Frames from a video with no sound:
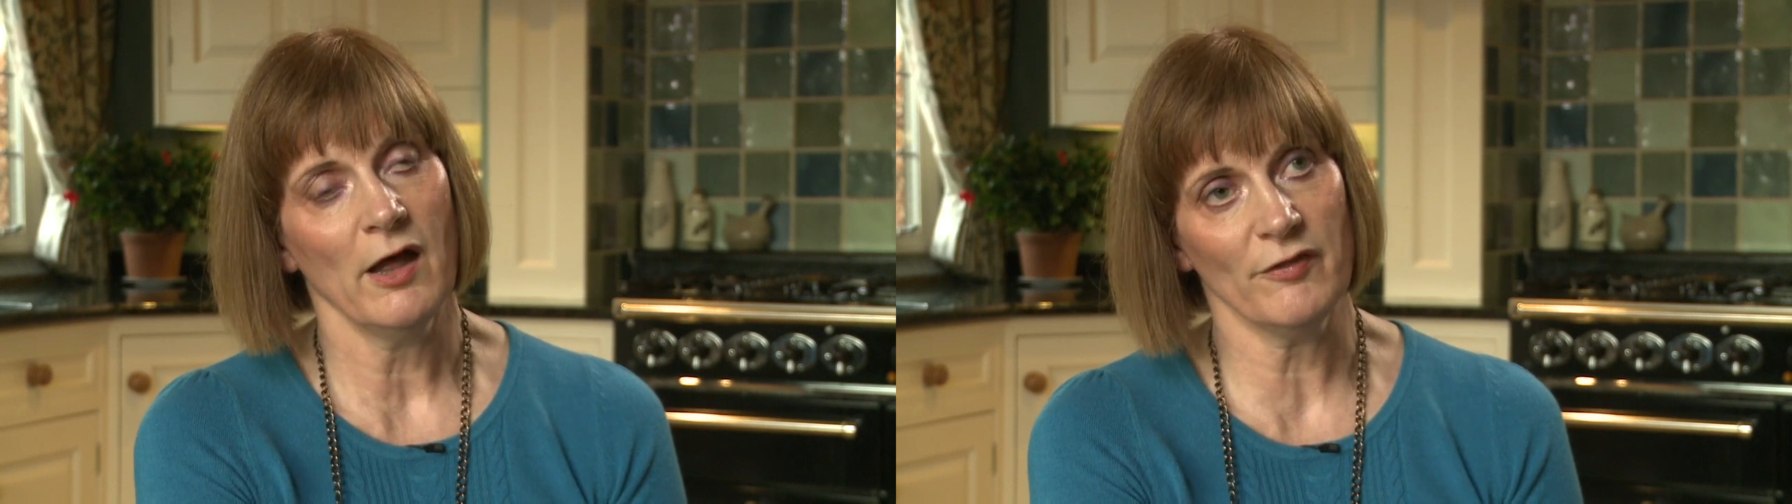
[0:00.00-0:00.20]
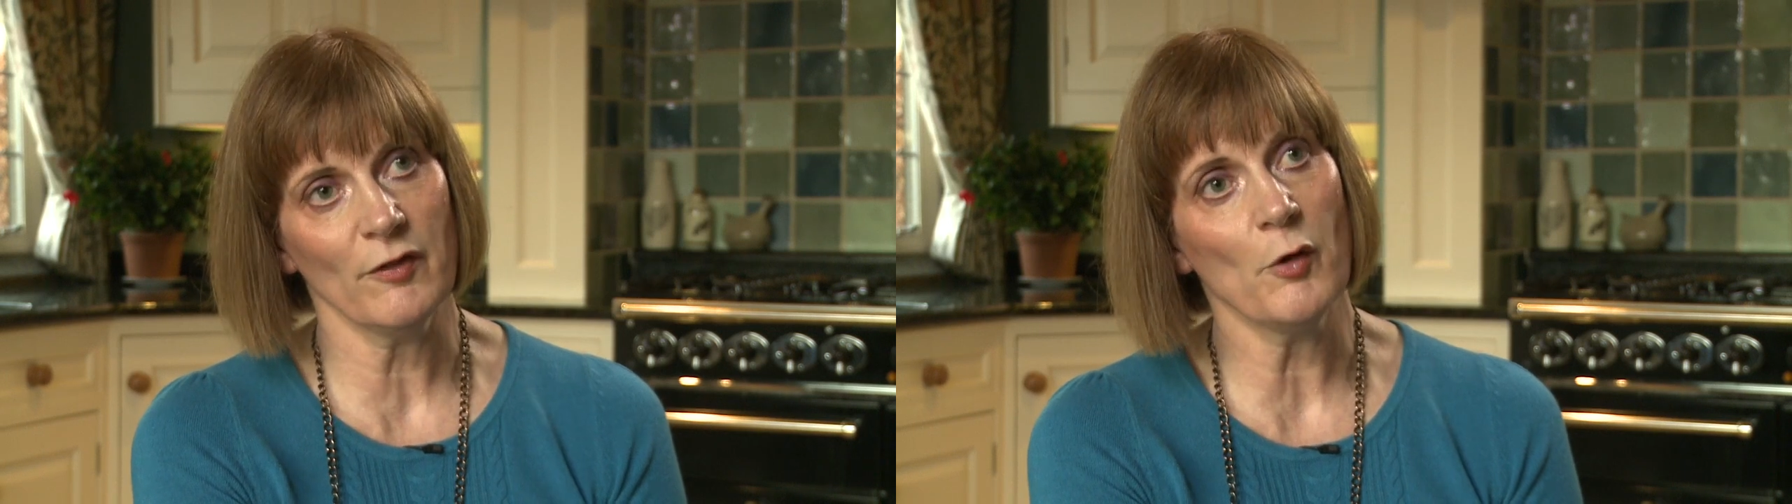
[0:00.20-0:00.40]

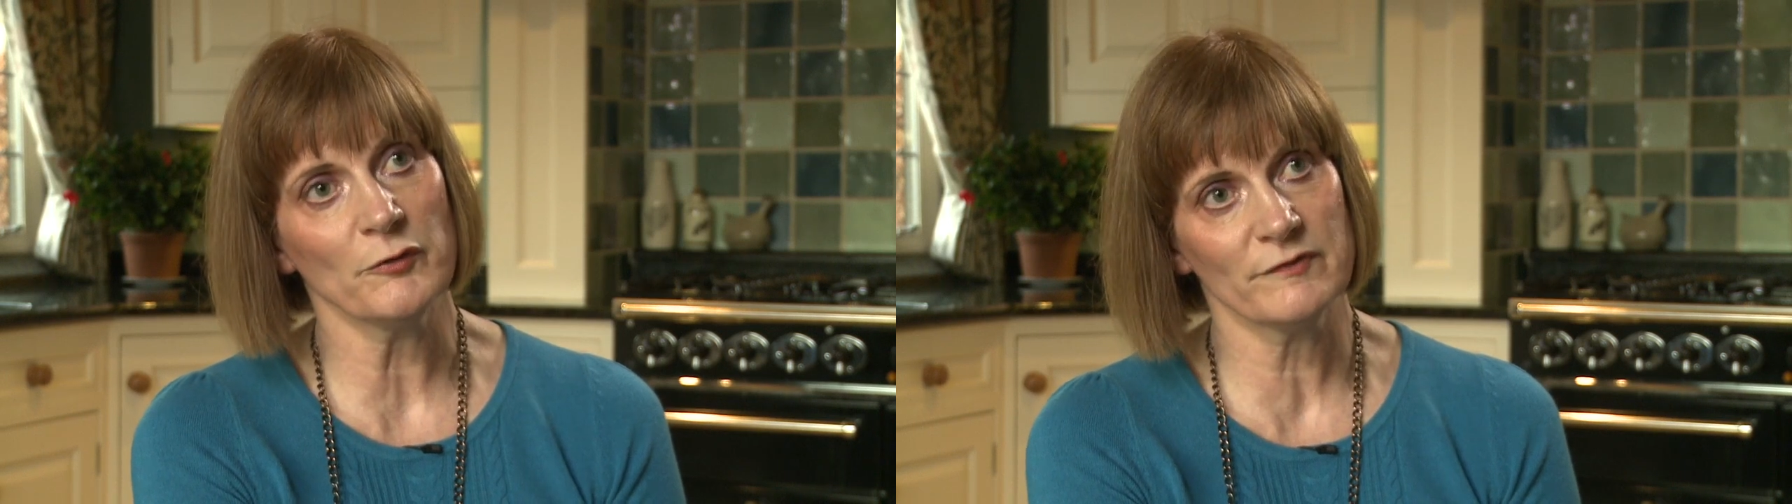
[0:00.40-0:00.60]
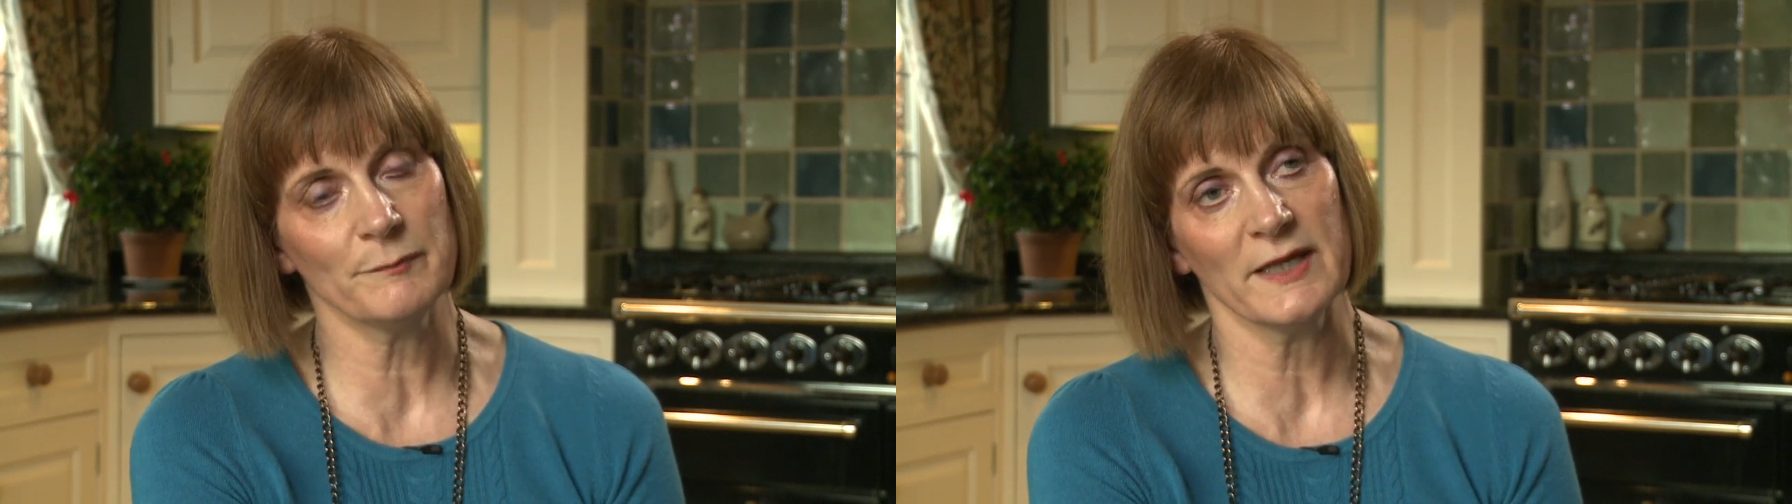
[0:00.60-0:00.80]
at the
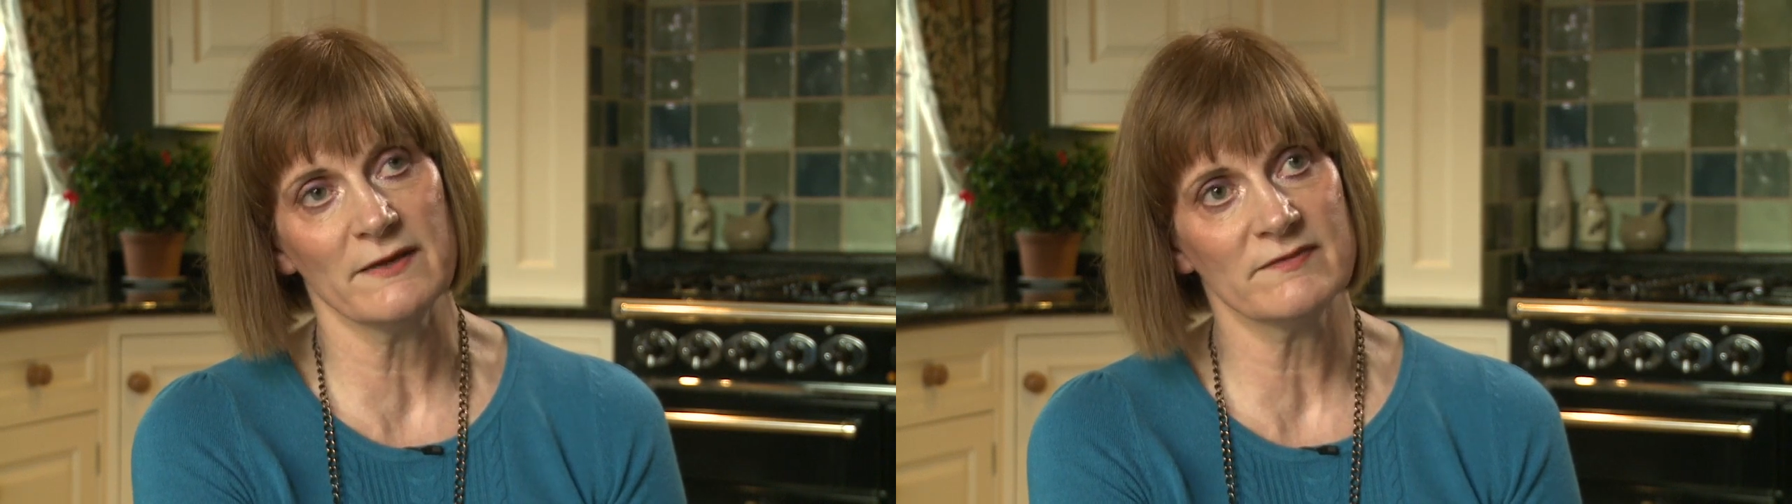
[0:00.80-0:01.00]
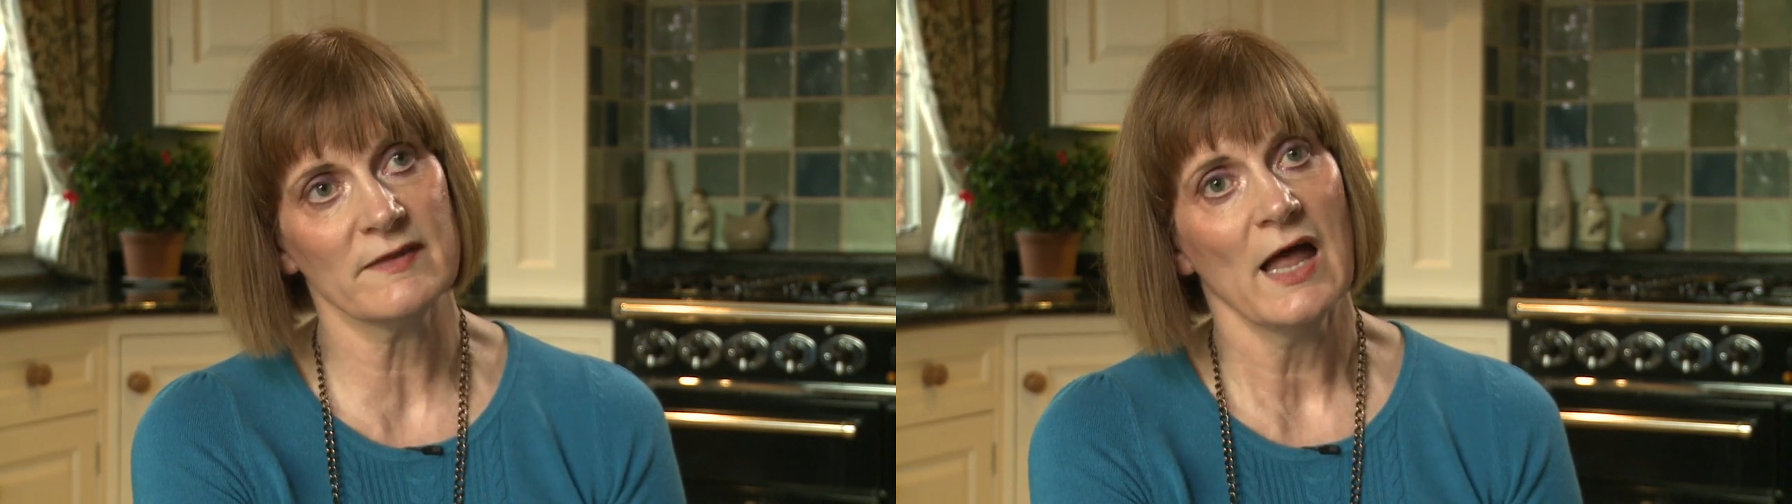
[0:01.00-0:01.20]

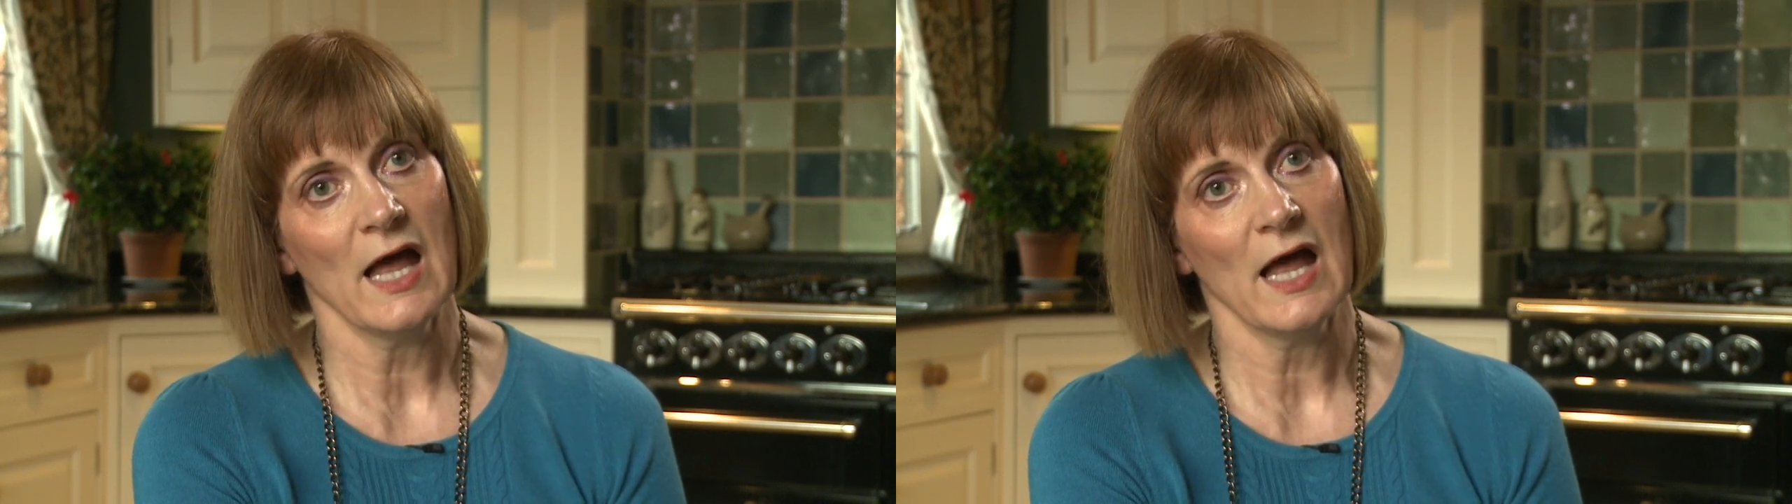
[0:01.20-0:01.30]
hospice